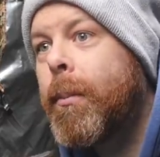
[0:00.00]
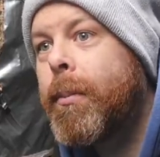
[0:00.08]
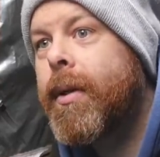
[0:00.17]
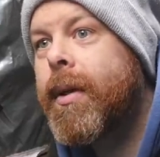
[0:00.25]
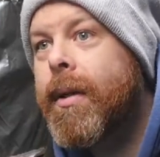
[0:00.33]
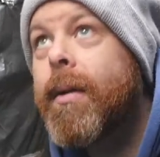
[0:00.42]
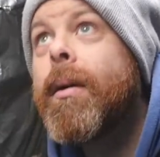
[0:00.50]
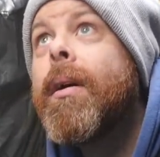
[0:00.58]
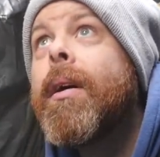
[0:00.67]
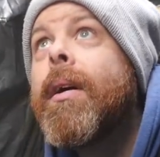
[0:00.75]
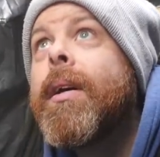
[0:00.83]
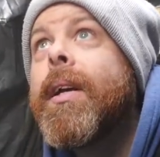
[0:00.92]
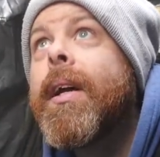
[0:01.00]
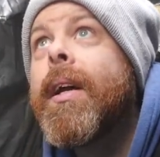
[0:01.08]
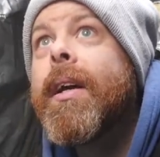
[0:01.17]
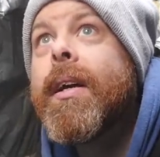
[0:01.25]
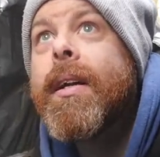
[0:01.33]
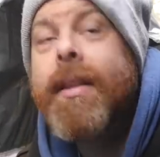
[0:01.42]
But
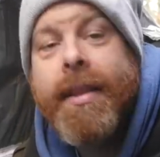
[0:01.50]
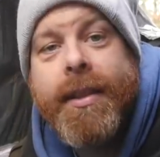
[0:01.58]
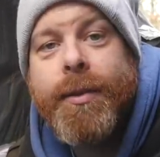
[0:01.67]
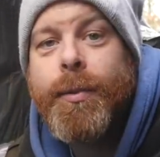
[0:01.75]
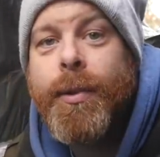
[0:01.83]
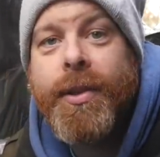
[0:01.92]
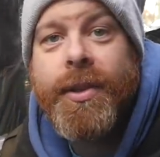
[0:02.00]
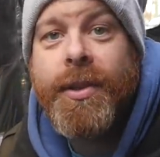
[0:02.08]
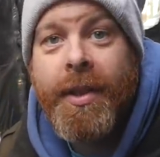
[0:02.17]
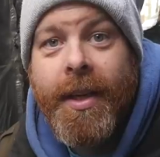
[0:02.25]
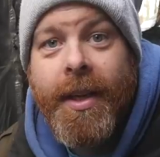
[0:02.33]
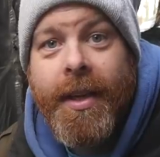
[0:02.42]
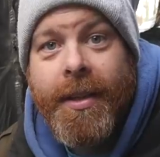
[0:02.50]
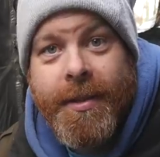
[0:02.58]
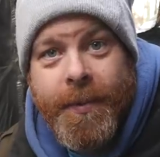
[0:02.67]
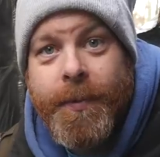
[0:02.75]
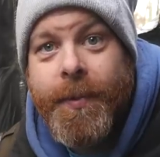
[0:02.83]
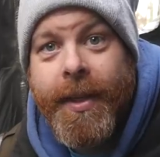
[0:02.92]
yeah, this was
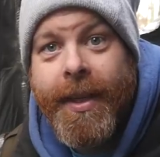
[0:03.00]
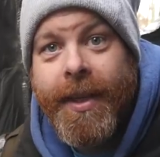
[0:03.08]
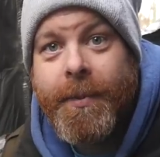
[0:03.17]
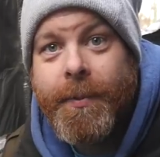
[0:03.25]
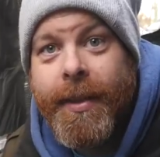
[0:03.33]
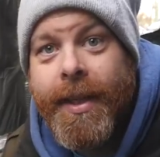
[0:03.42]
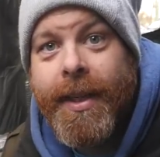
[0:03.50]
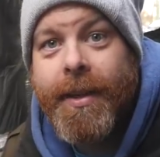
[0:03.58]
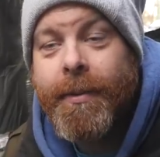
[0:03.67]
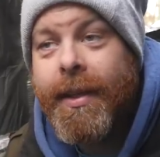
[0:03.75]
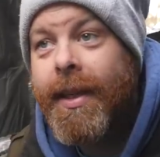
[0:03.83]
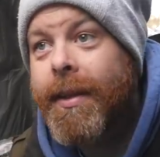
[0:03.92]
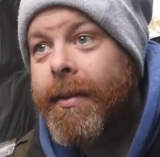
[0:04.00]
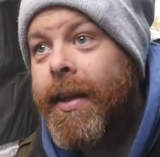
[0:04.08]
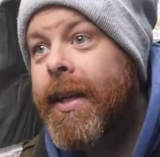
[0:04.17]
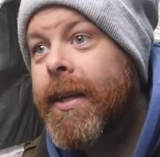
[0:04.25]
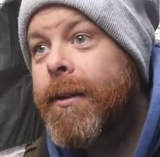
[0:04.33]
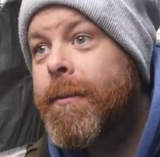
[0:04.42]
really, really, really great.